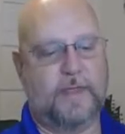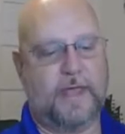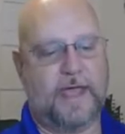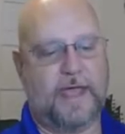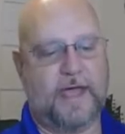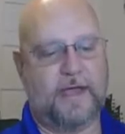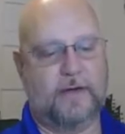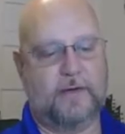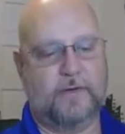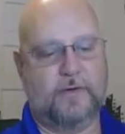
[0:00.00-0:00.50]

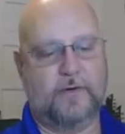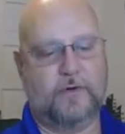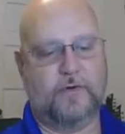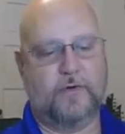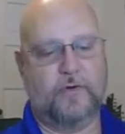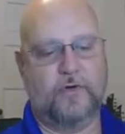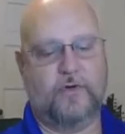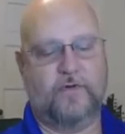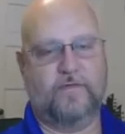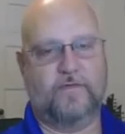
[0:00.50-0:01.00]
that
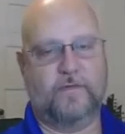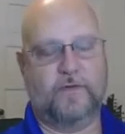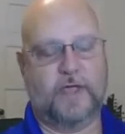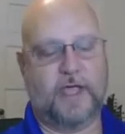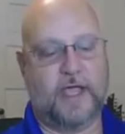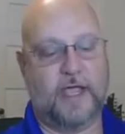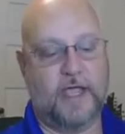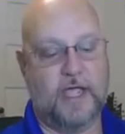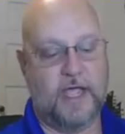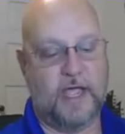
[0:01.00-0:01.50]
groove,
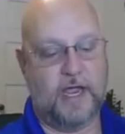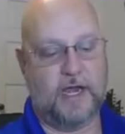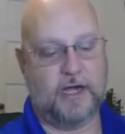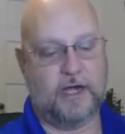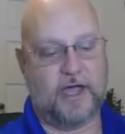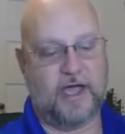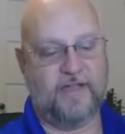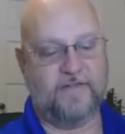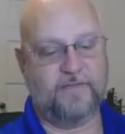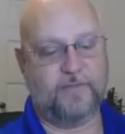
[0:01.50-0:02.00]
okay?
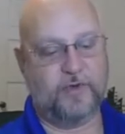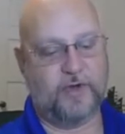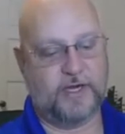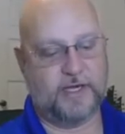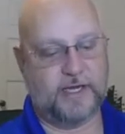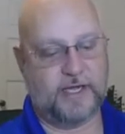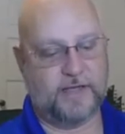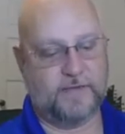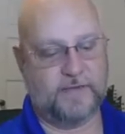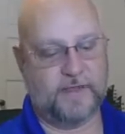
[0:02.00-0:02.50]
Now I've
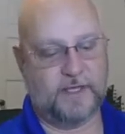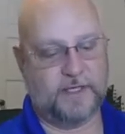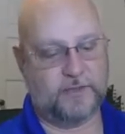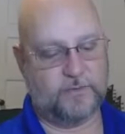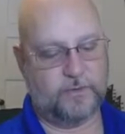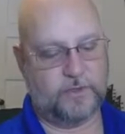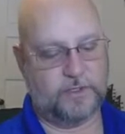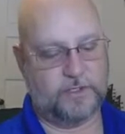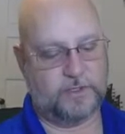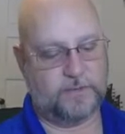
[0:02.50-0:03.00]
pre-done these
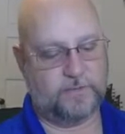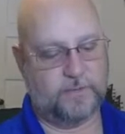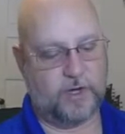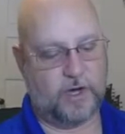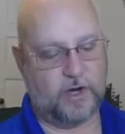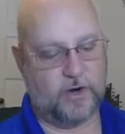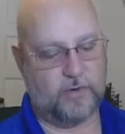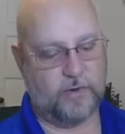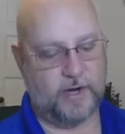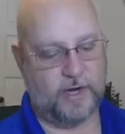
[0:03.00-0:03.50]
ones
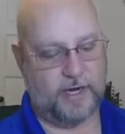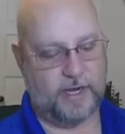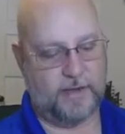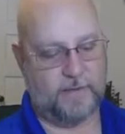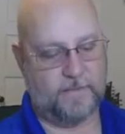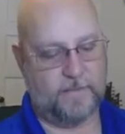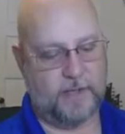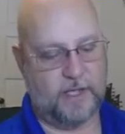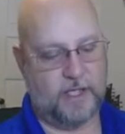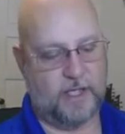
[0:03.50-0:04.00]
already,
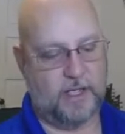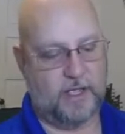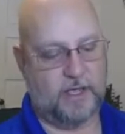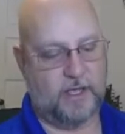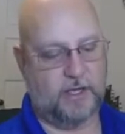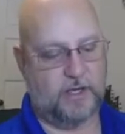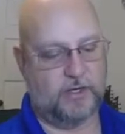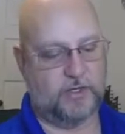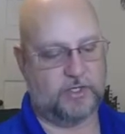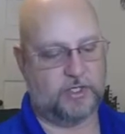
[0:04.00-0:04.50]

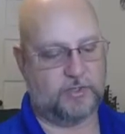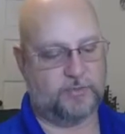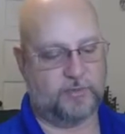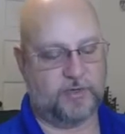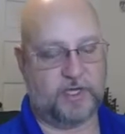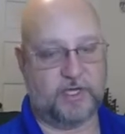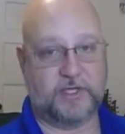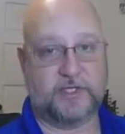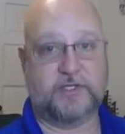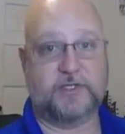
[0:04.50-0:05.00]
just
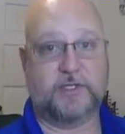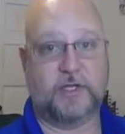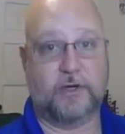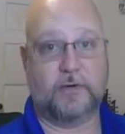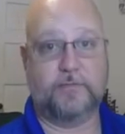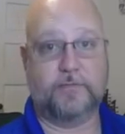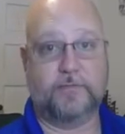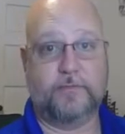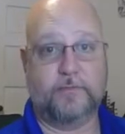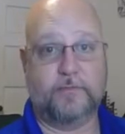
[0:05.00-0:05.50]
because
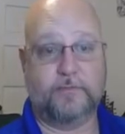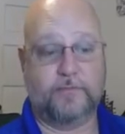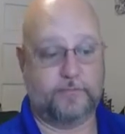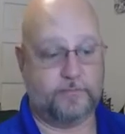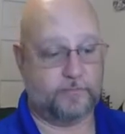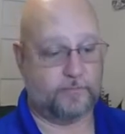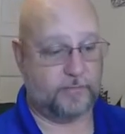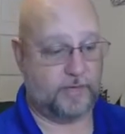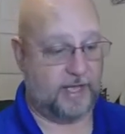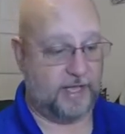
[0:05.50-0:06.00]

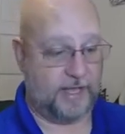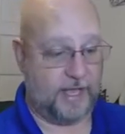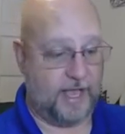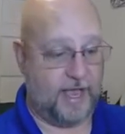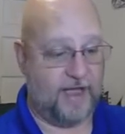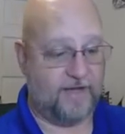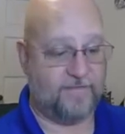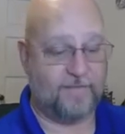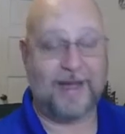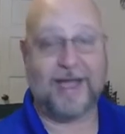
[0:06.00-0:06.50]
I
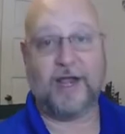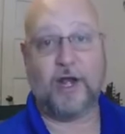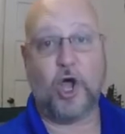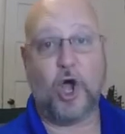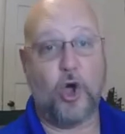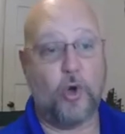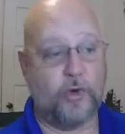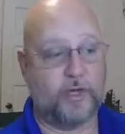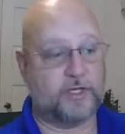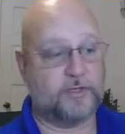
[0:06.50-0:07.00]
have mine
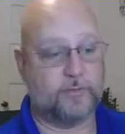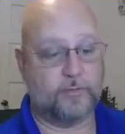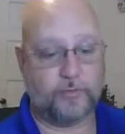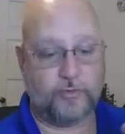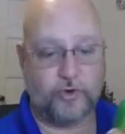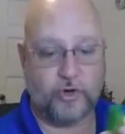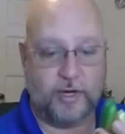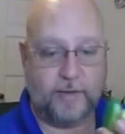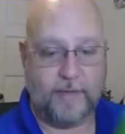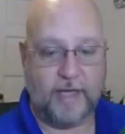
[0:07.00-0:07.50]
always
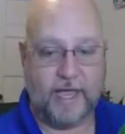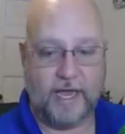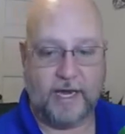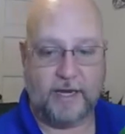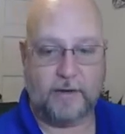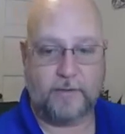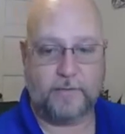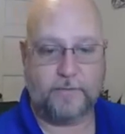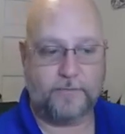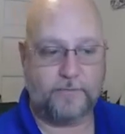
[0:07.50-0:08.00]

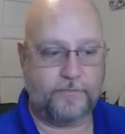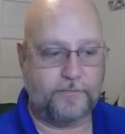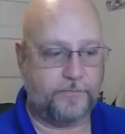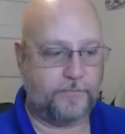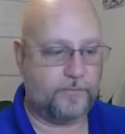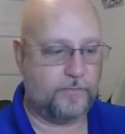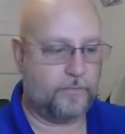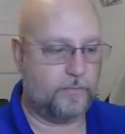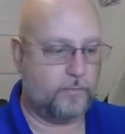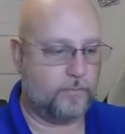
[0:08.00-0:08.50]
pre-made,
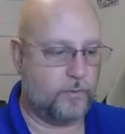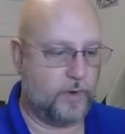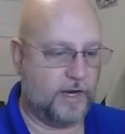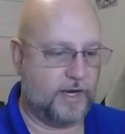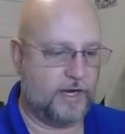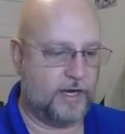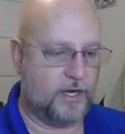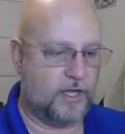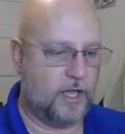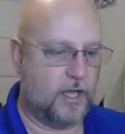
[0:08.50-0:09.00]

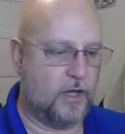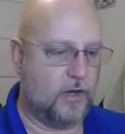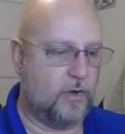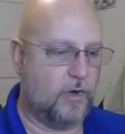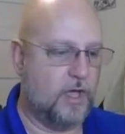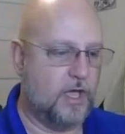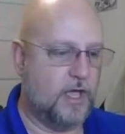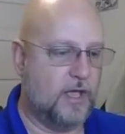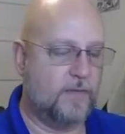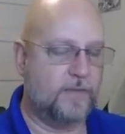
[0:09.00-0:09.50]
ready to
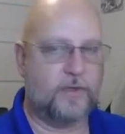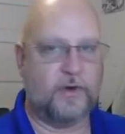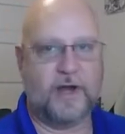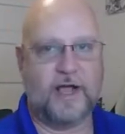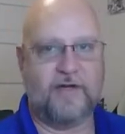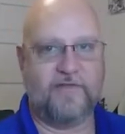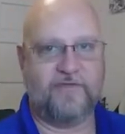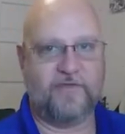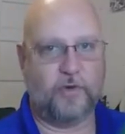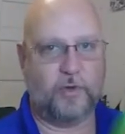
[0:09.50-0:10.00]
go. They're
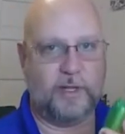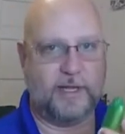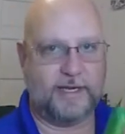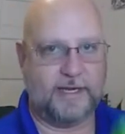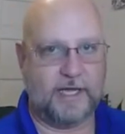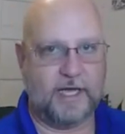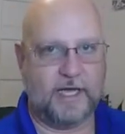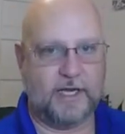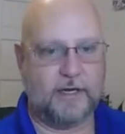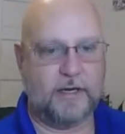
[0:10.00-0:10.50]
not fully
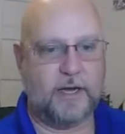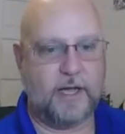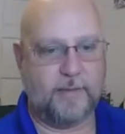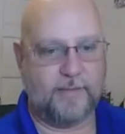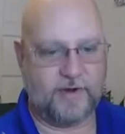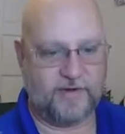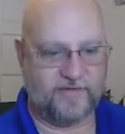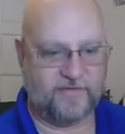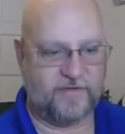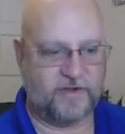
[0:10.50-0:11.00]
done. I'm
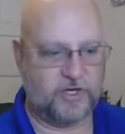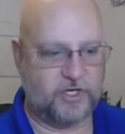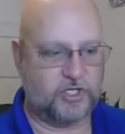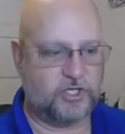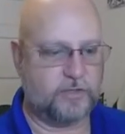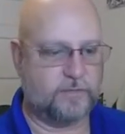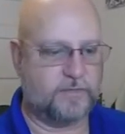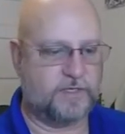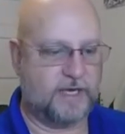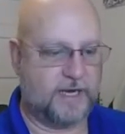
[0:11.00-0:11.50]
going to finish
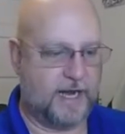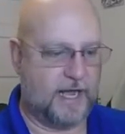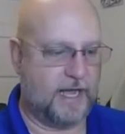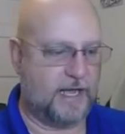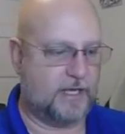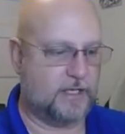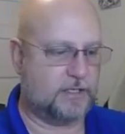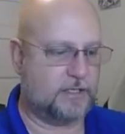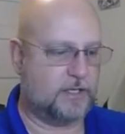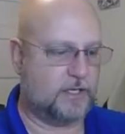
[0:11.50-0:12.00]
them
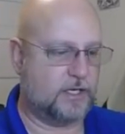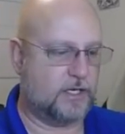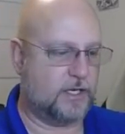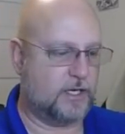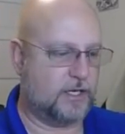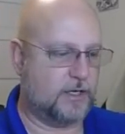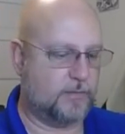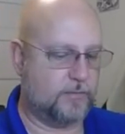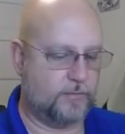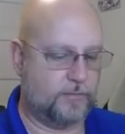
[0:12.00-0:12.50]
tonight,
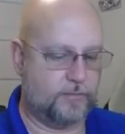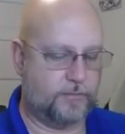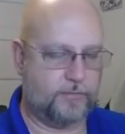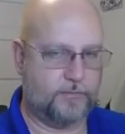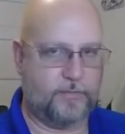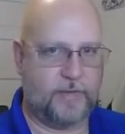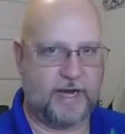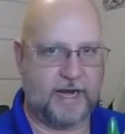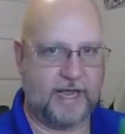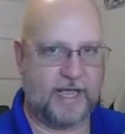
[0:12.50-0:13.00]

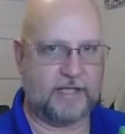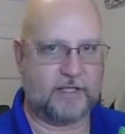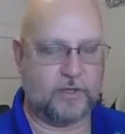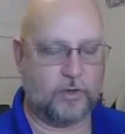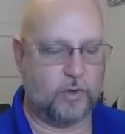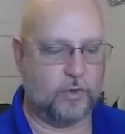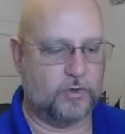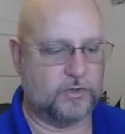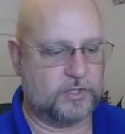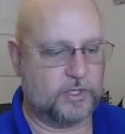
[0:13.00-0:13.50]
but I got the
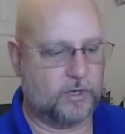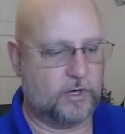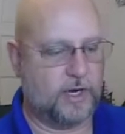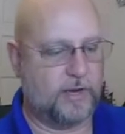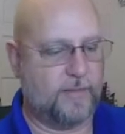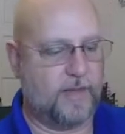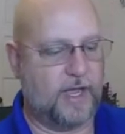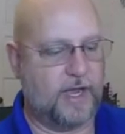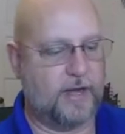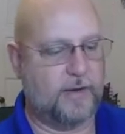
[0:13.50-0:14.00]
holes already
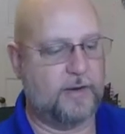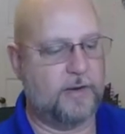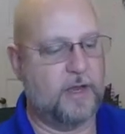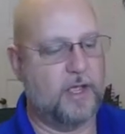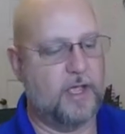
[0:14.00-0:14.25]
made.